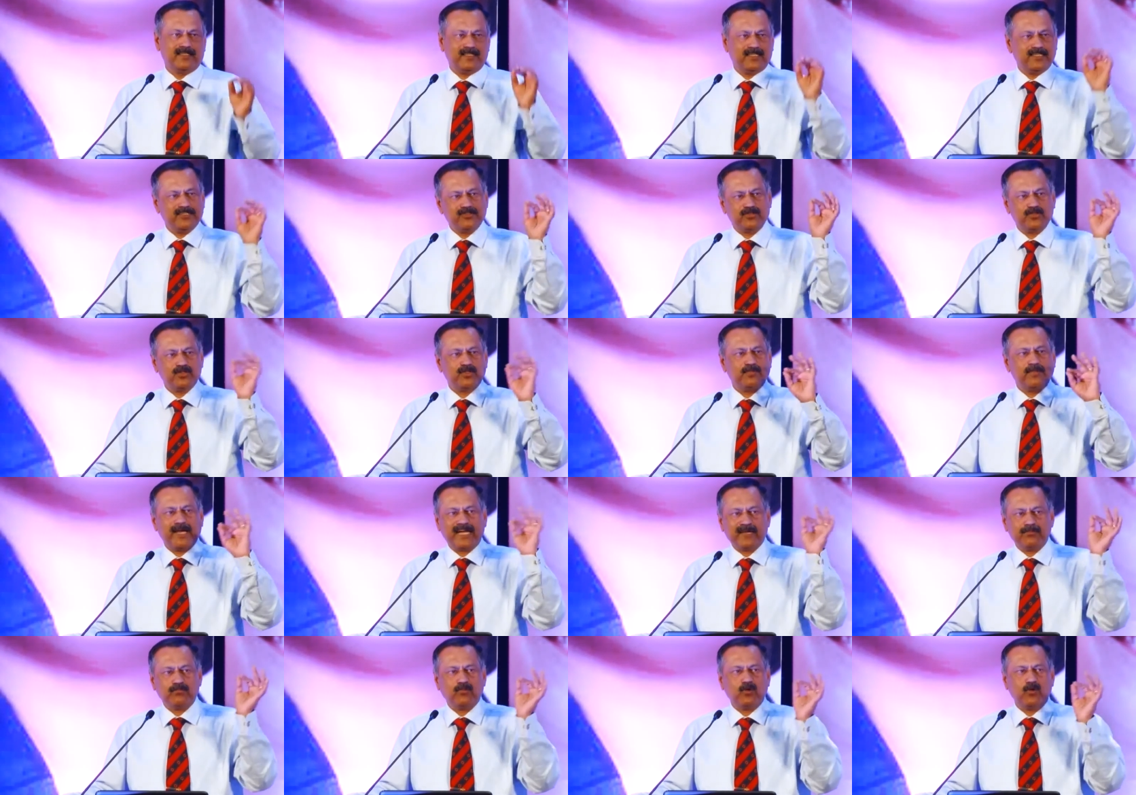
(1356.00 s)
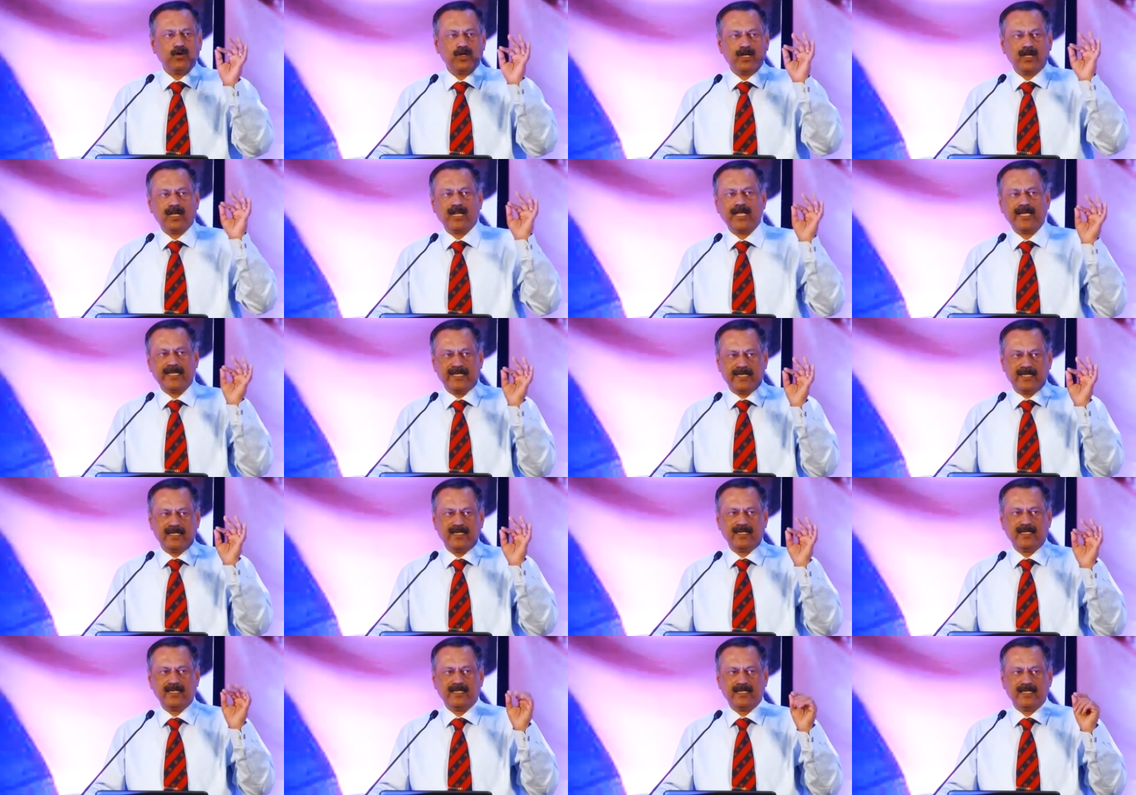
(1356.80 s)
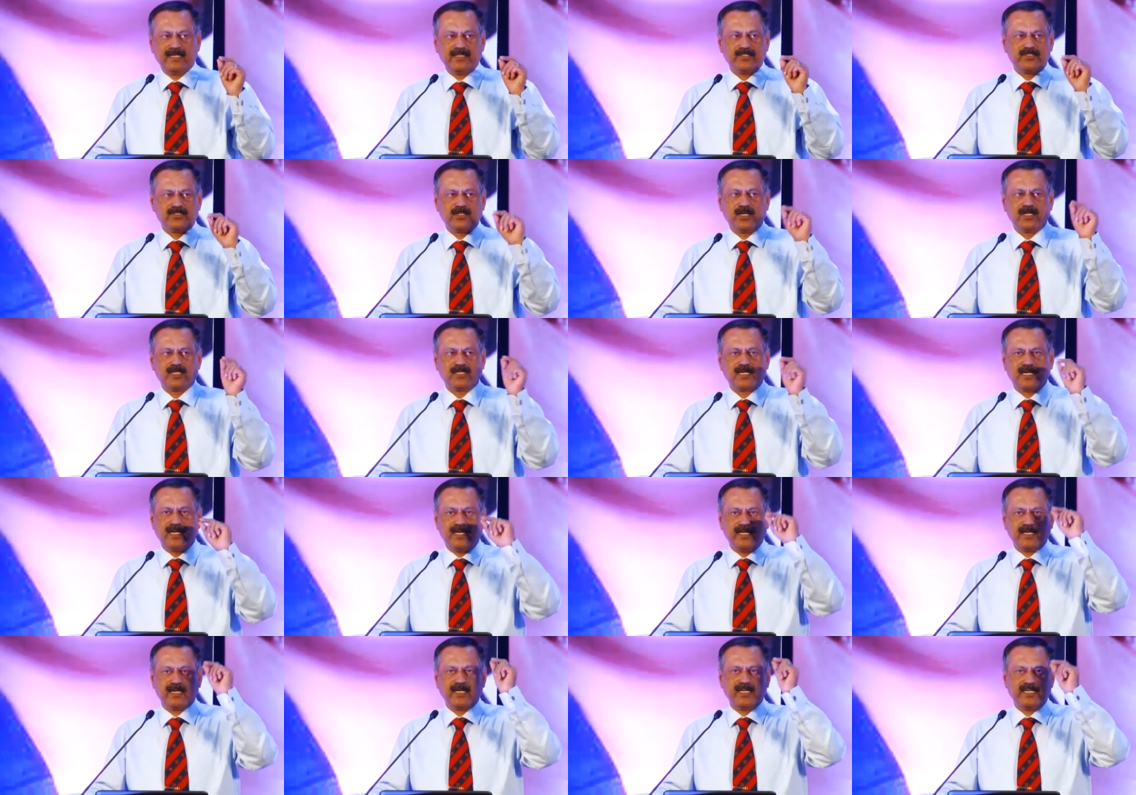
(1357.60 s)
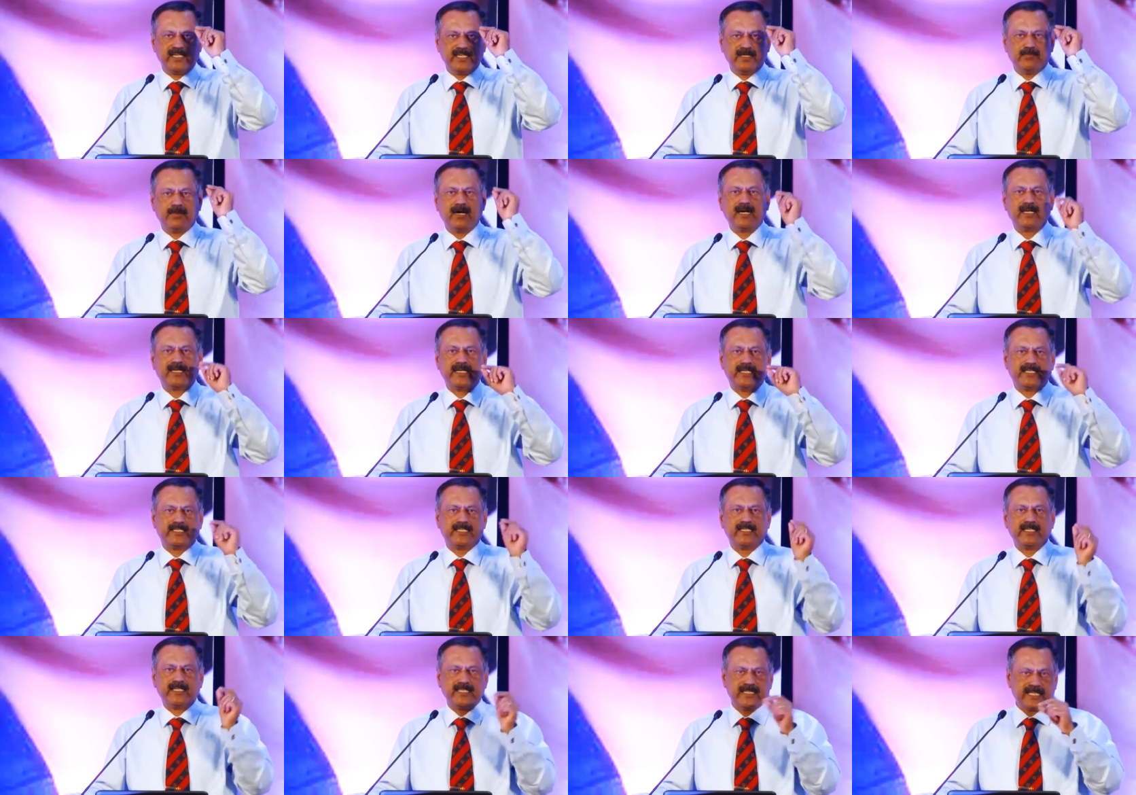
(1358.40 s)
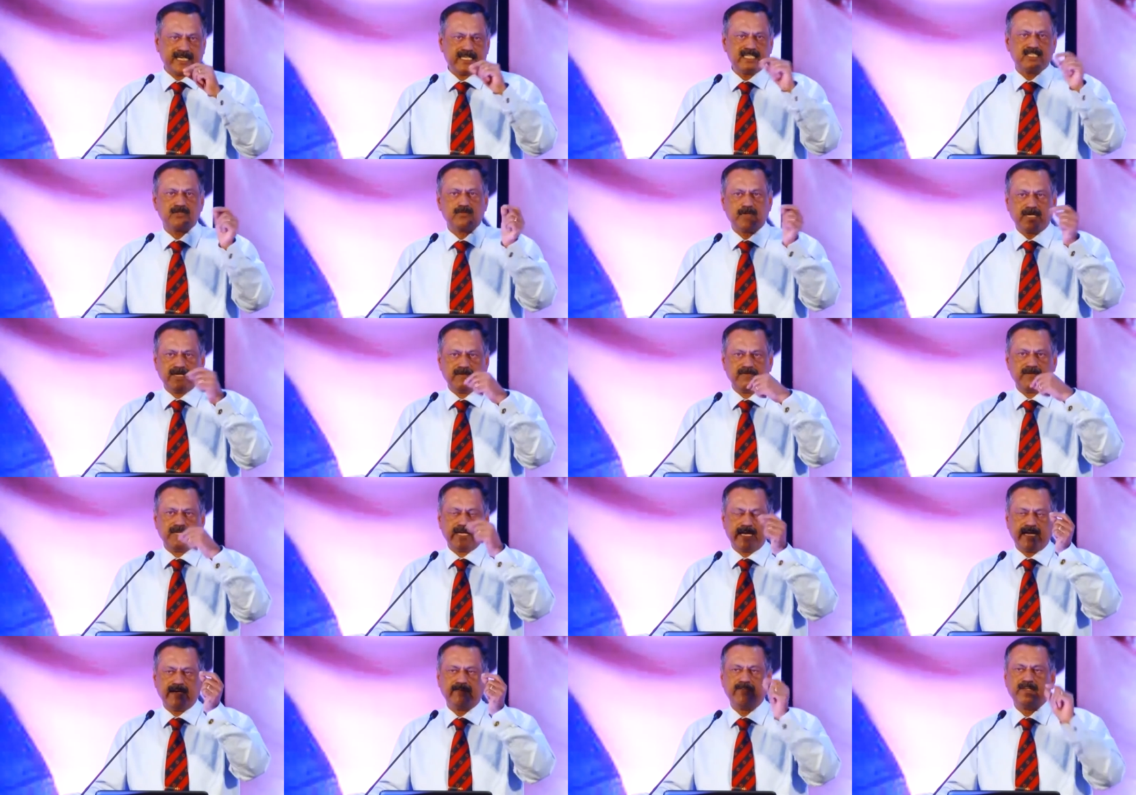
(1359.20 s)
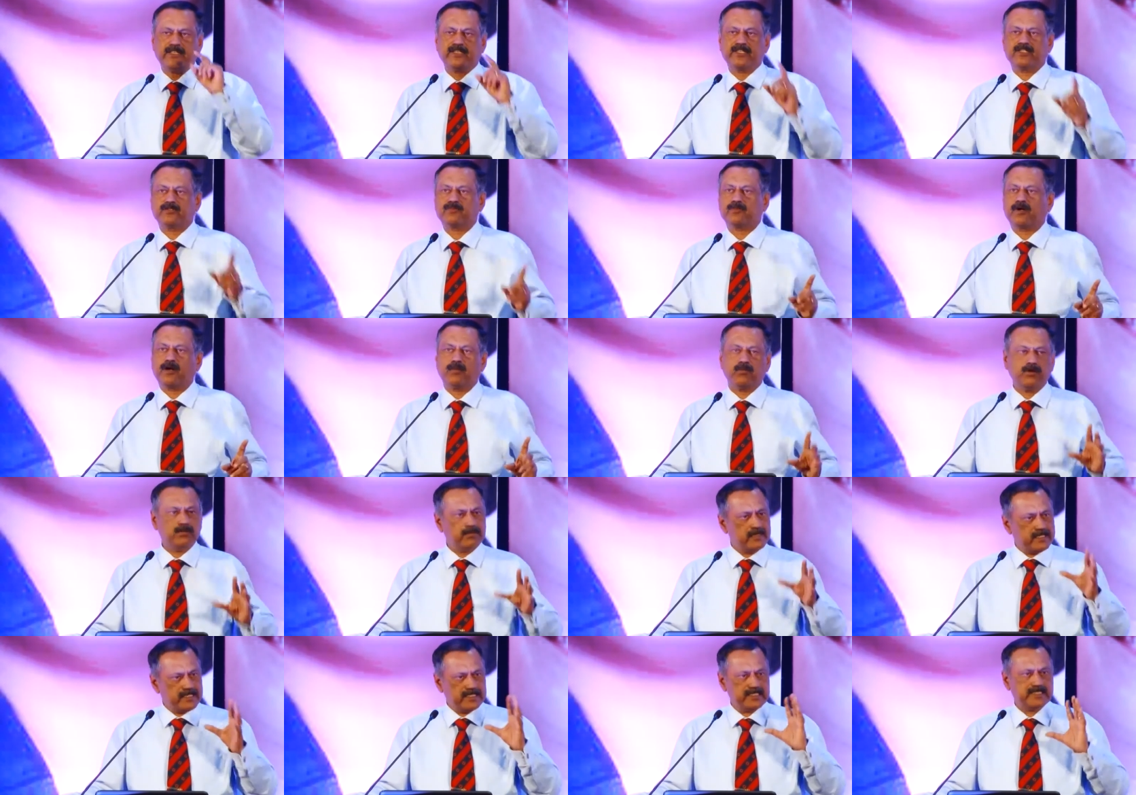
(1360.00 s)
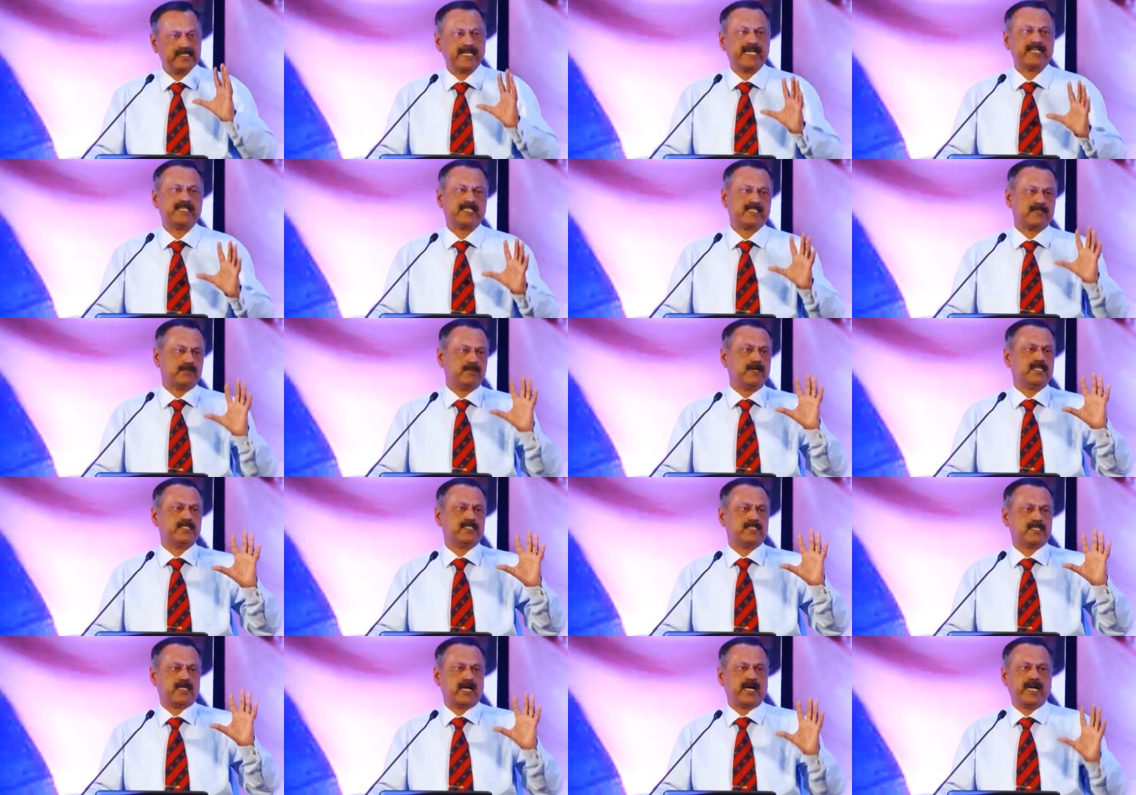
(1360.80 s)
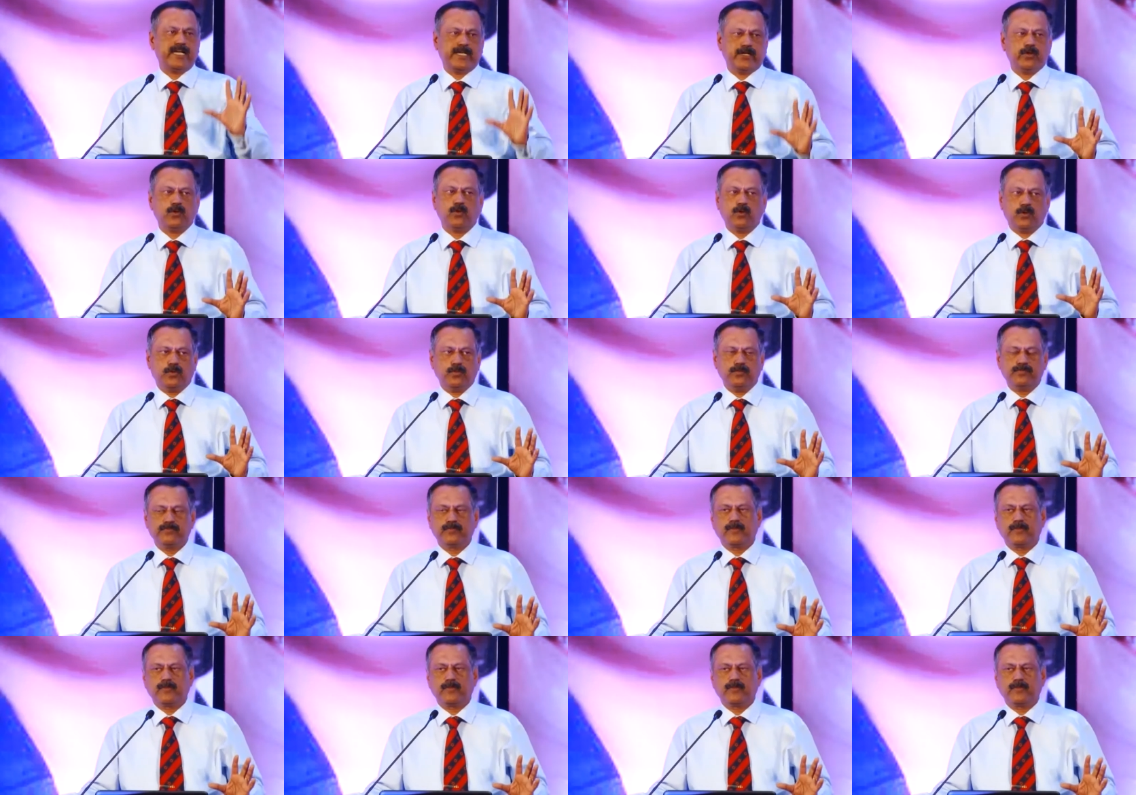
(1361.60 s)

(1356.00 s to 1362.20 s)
And so the McMahon line is not clearly demarcated, and that is why we are having this problem, is that much I know.